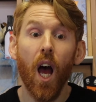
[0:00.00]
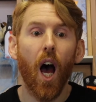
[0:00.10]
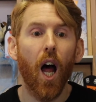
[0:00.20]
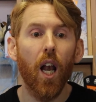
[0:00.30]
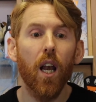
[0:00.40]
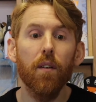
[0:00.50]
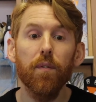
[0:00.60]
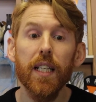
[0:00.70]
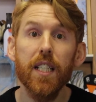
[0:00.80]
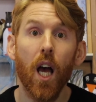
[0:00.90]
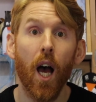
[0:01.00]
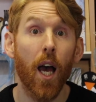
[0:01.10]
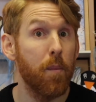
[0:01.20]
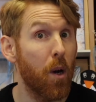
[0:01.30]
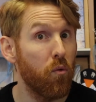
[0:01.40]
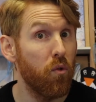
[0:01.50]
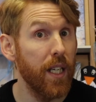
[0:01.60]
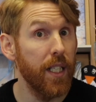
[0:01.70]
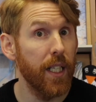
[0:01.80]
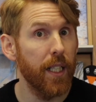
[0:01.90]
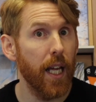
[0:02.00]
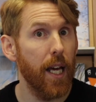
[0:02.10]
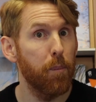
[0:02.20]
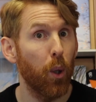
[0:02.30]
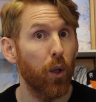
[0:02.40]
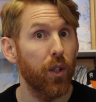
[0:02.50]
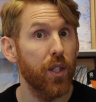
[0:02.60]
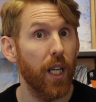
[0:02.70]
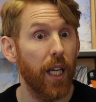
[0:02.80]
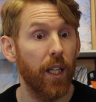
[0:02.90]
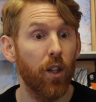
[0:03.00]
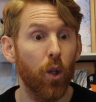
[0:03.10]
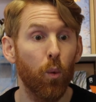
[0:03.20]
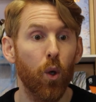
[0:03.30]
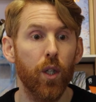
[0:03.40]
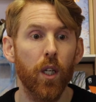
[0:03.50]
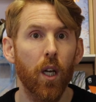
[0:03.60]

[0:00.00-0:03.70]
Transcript: a lovely time reading their books in the wood,